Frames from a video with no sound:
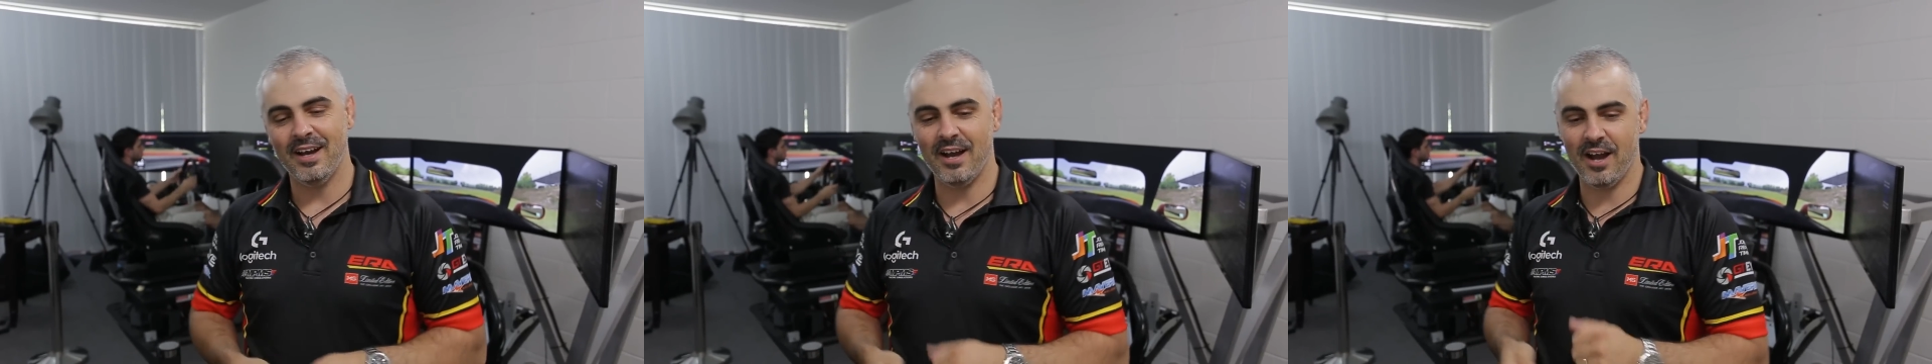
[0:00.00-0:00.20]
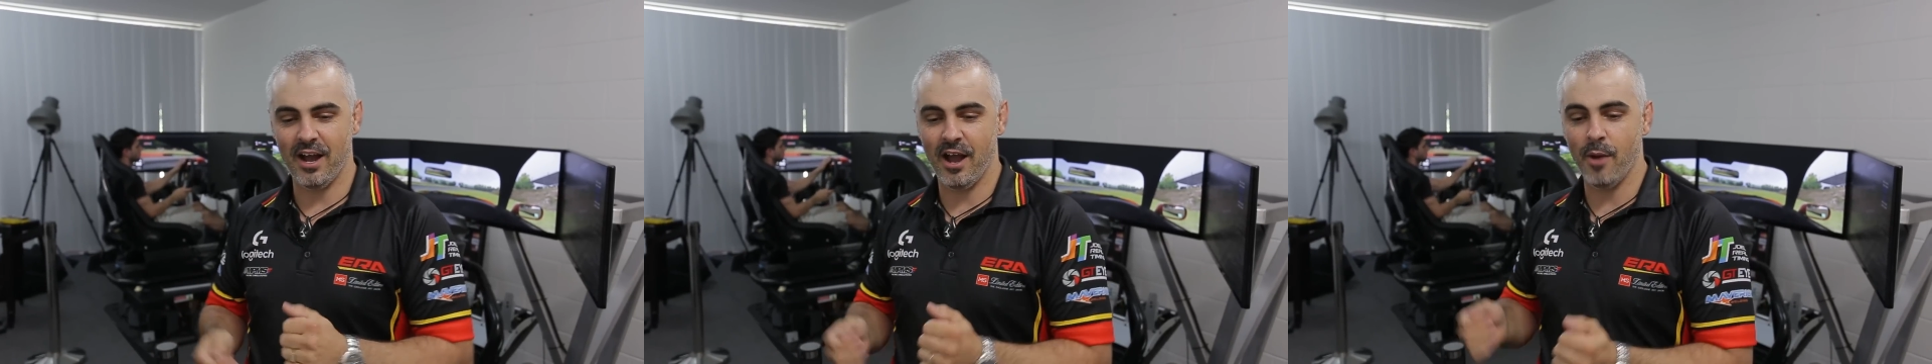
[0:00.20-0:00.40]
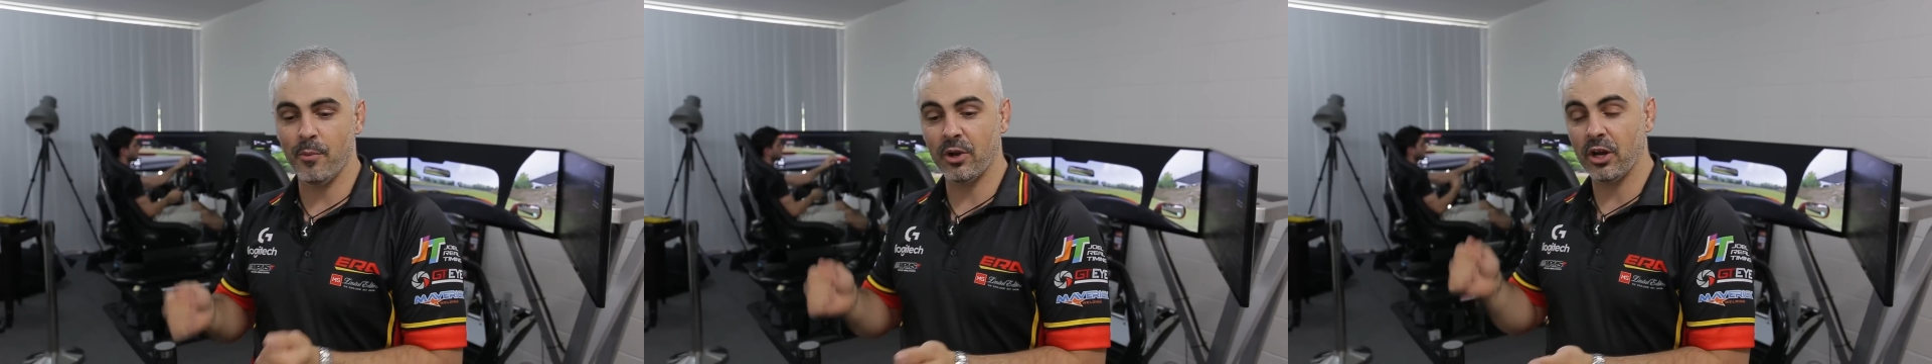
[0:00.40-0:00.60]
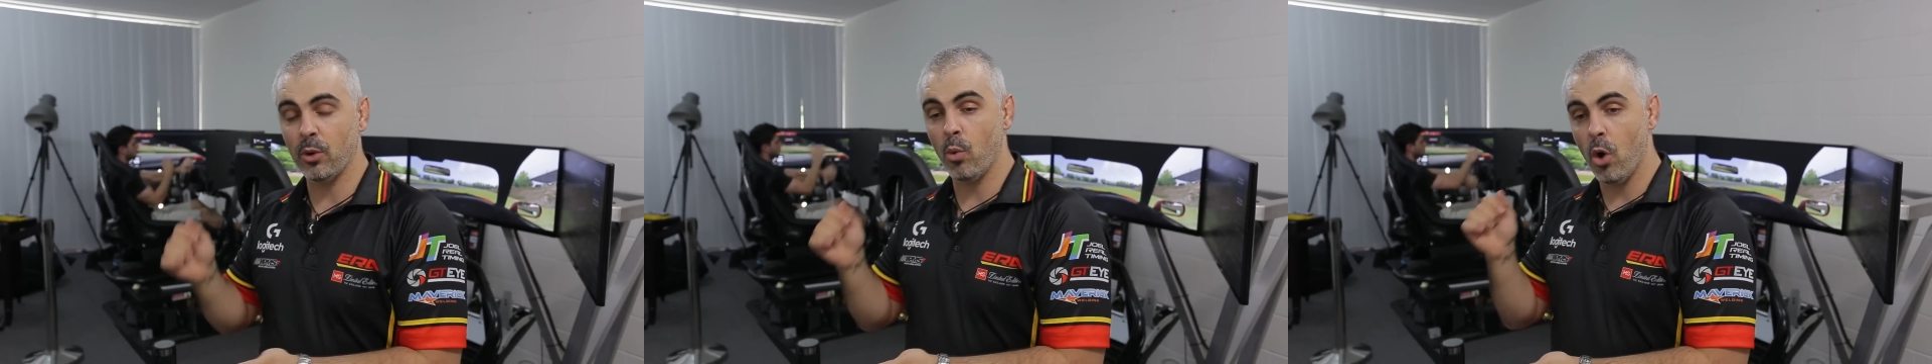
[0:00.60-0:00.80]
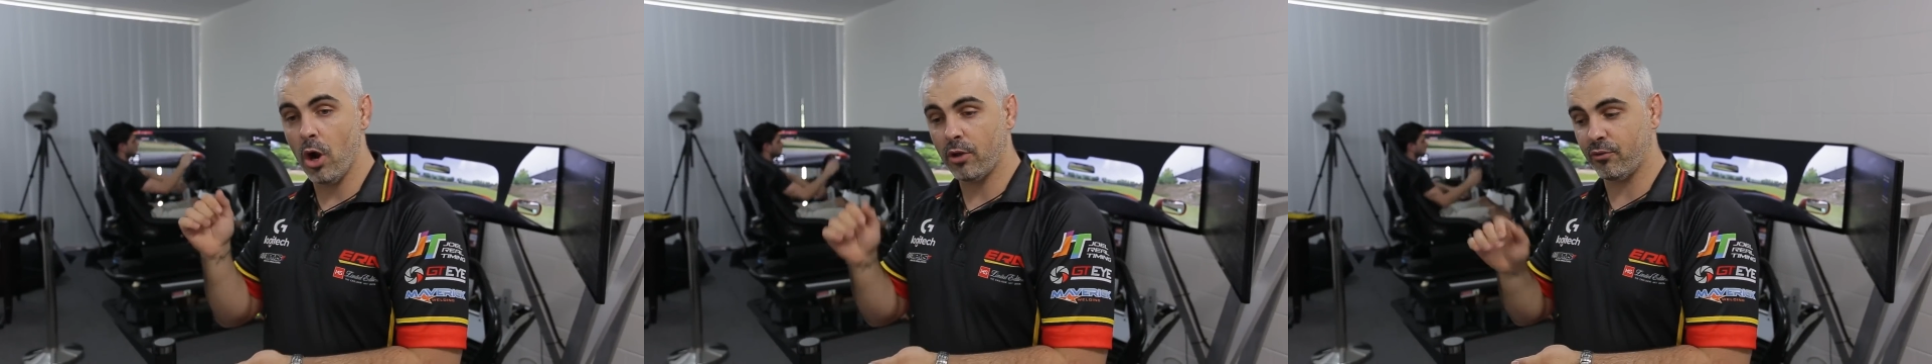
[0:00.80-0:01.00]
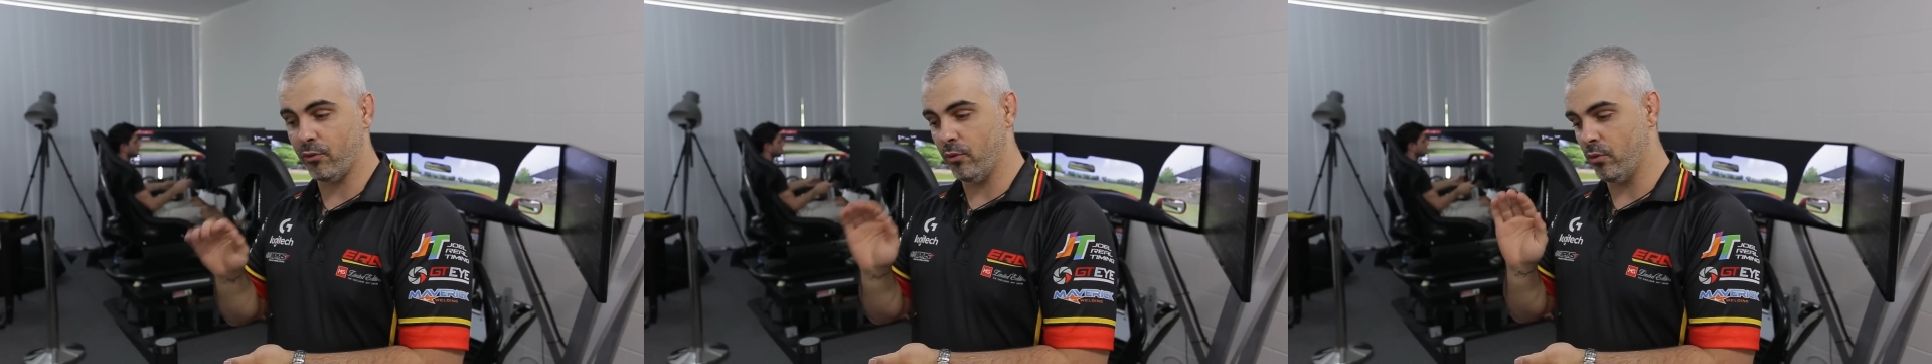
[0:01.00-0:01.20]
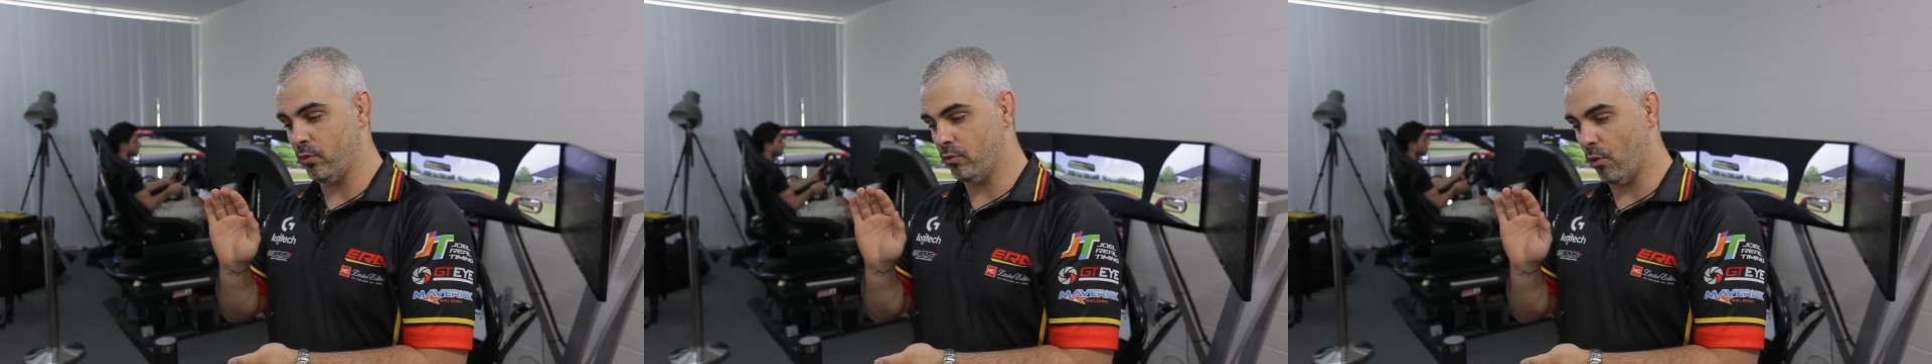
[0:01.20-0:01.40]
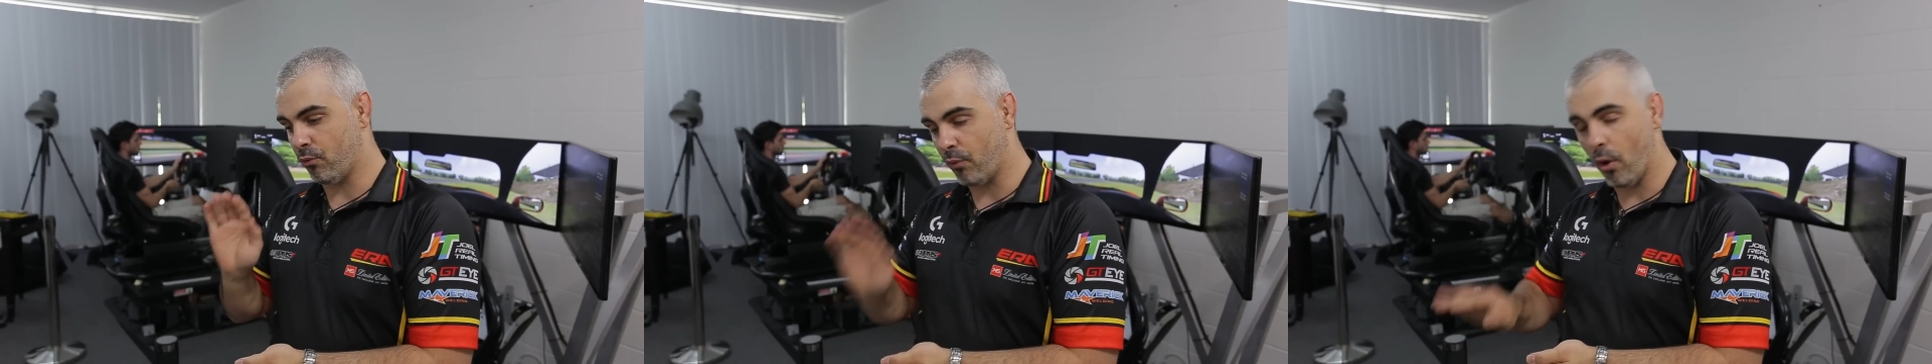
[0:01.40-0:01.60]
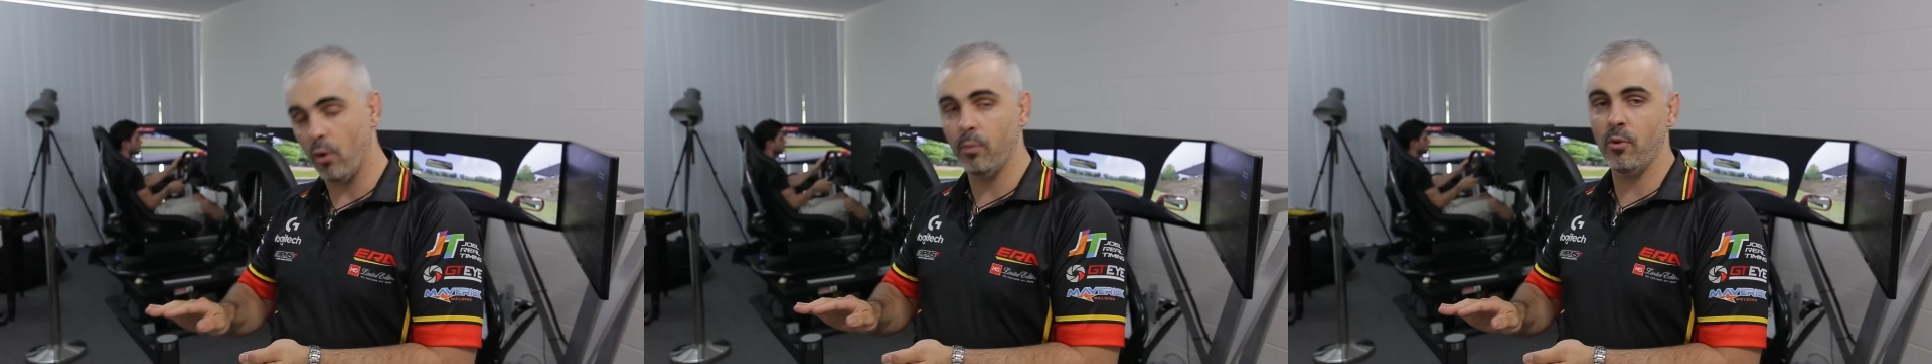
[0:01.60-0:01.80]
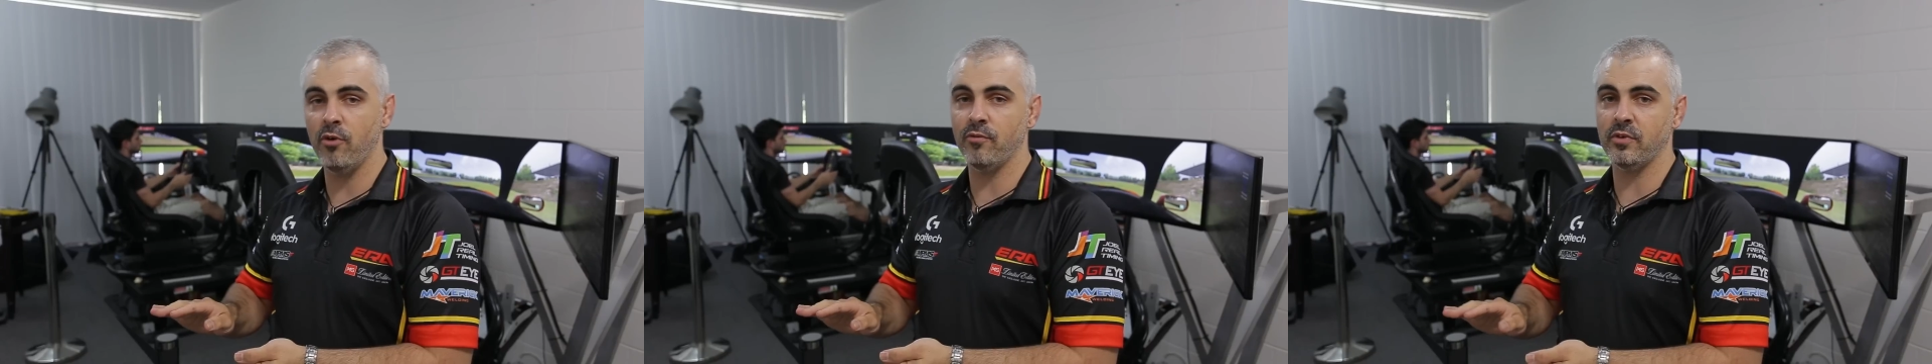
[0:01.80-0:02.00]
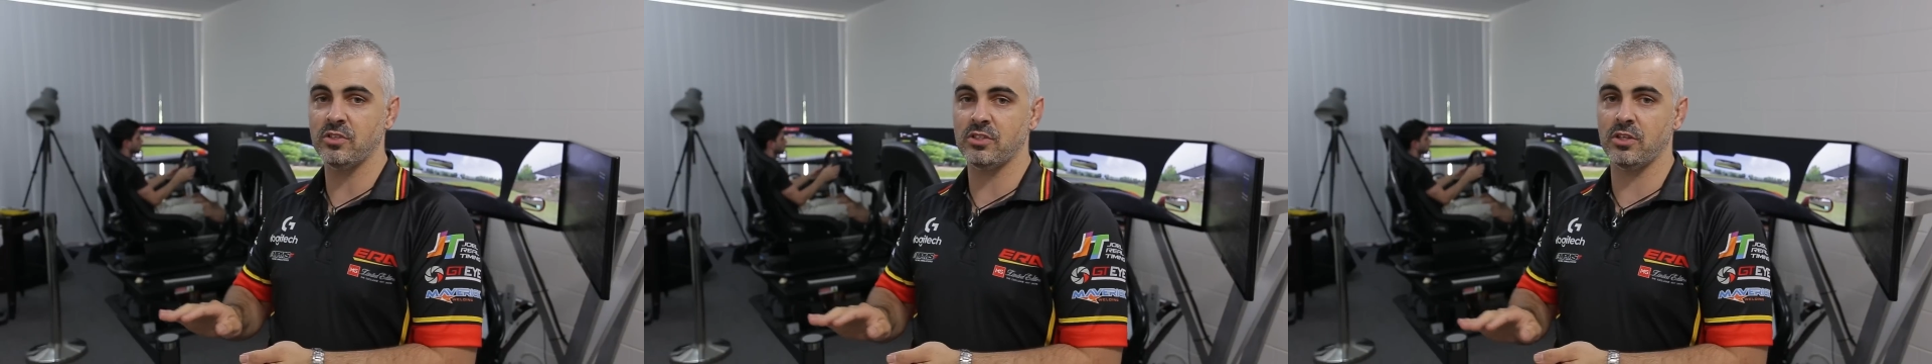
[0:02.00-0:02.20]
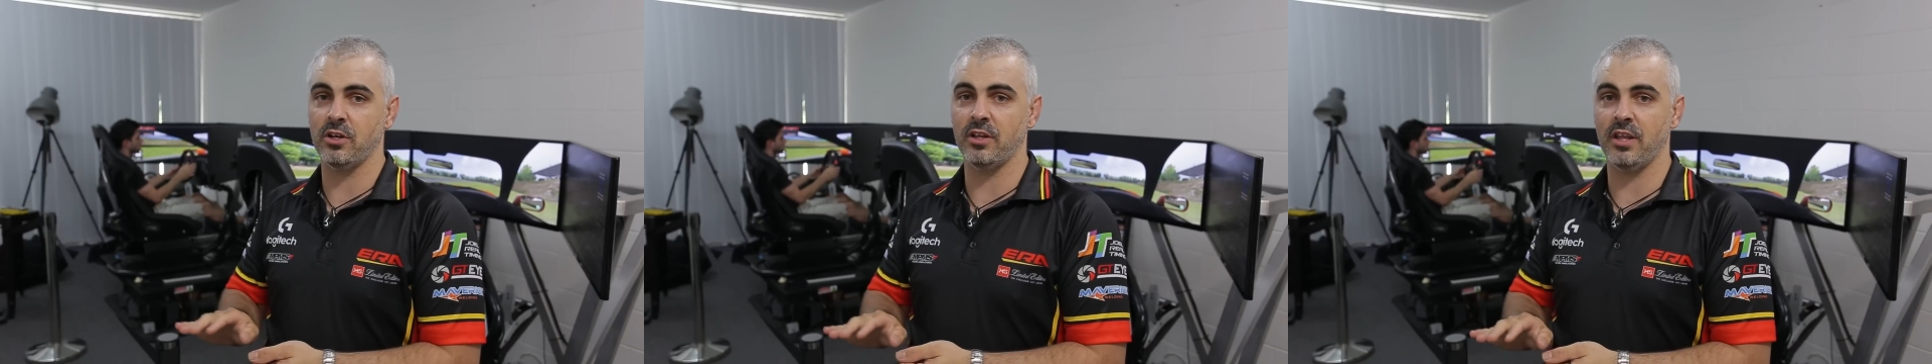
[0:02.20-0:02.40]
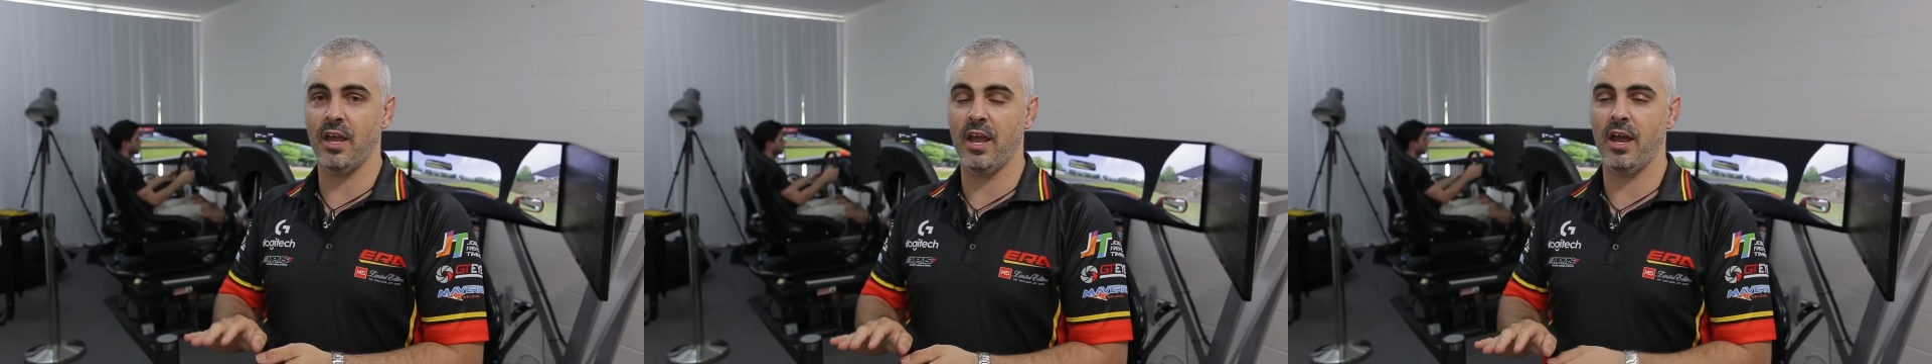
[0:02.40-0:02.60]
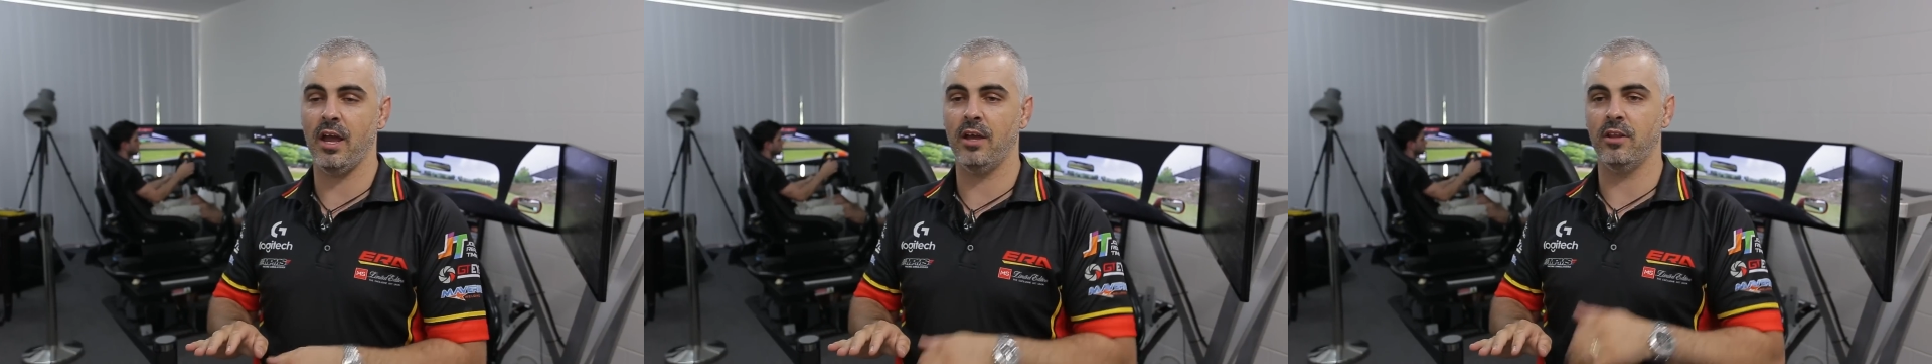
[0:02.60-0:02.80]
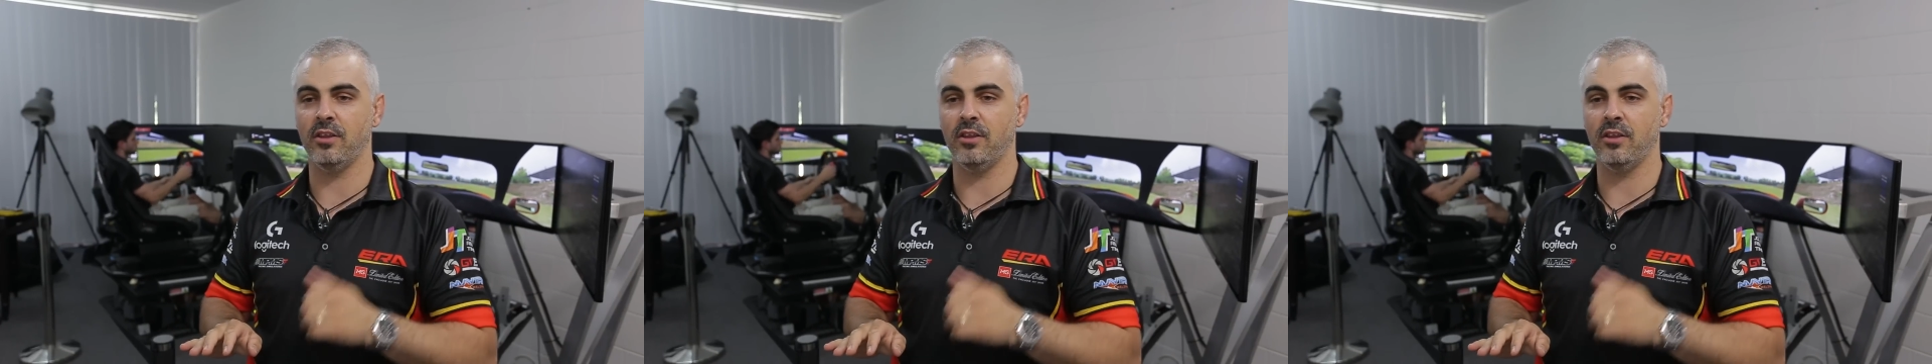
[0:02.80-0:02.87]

And we're gonna work through the throttle movements that are there,